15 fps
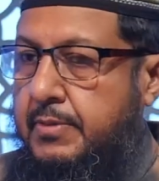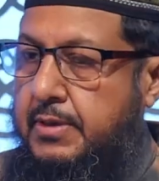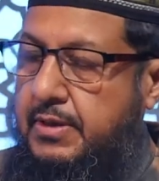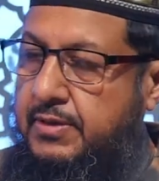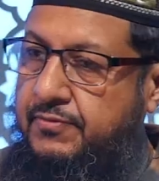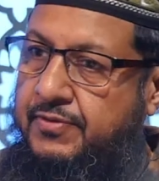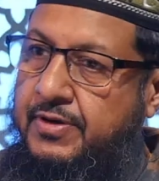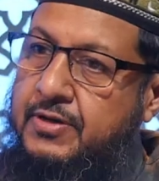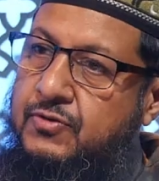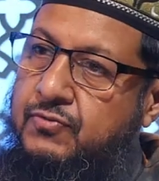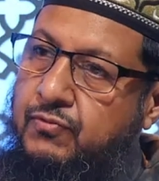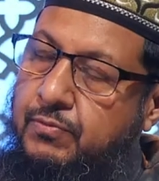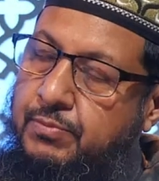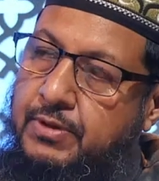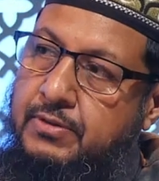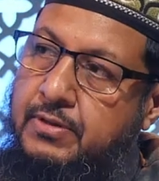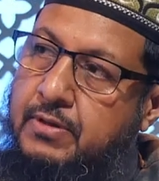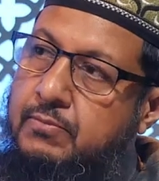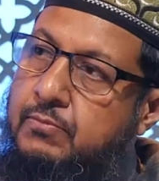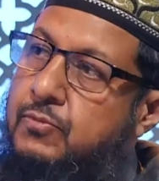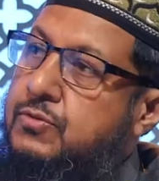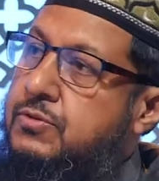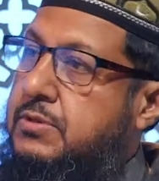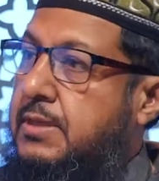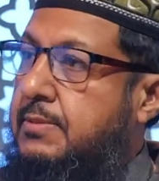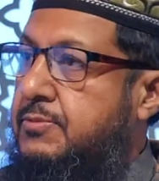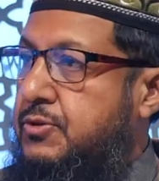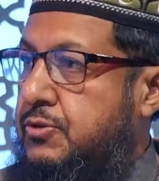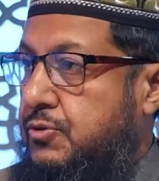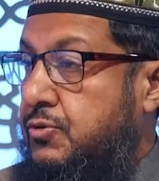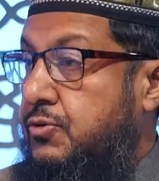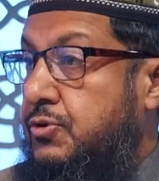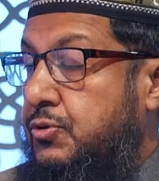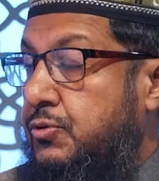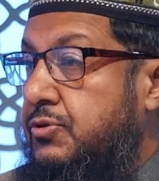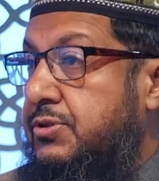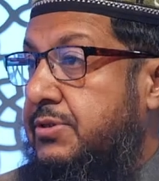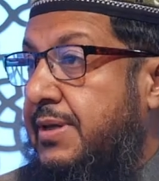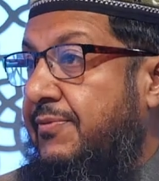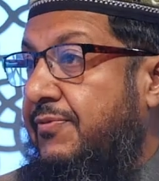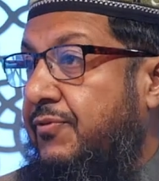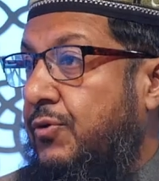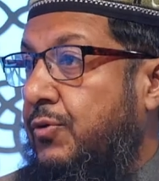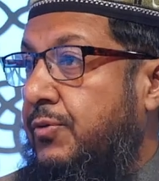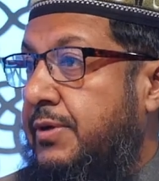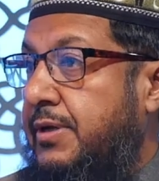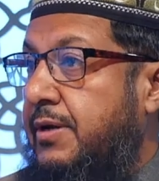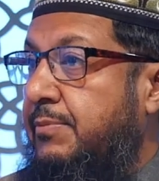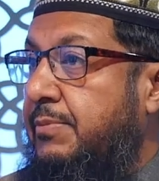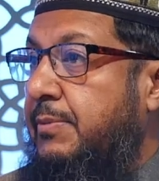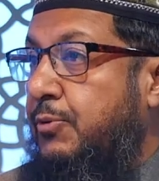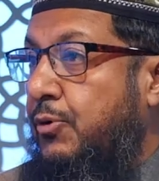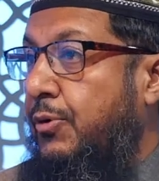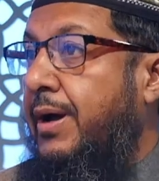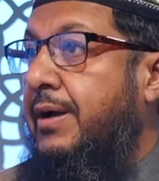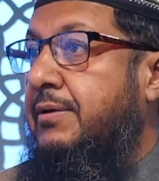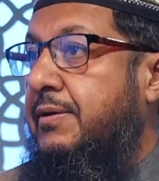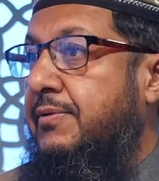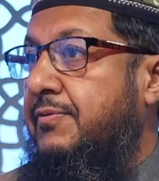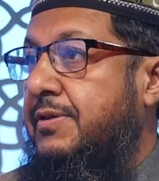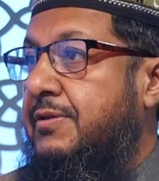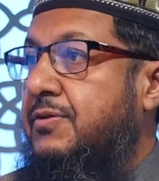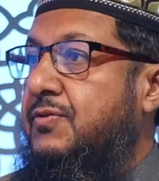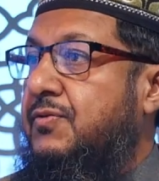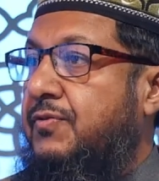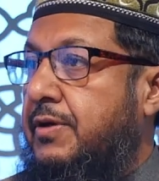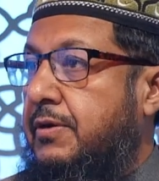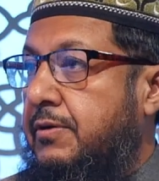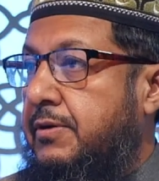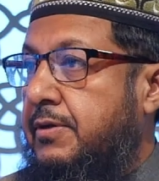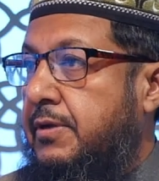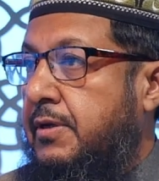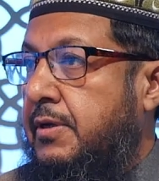advice would be that Muslims should step forward and be proactive in this field.